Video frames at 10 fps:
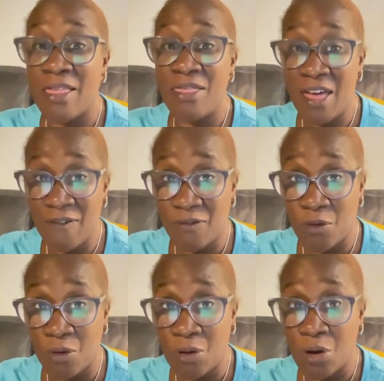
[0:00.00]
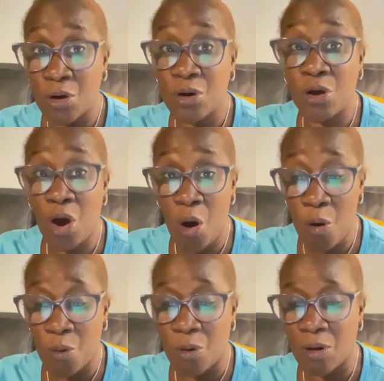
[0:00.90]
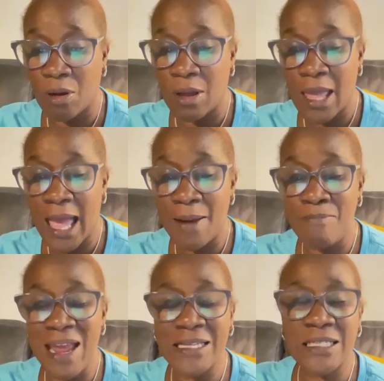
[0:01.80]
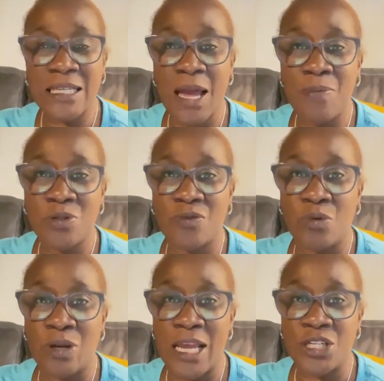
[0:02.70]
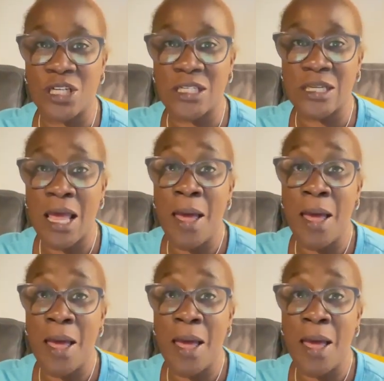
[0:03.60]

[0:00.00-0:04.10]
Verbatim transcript: Therefore, go and make disciples of all nations,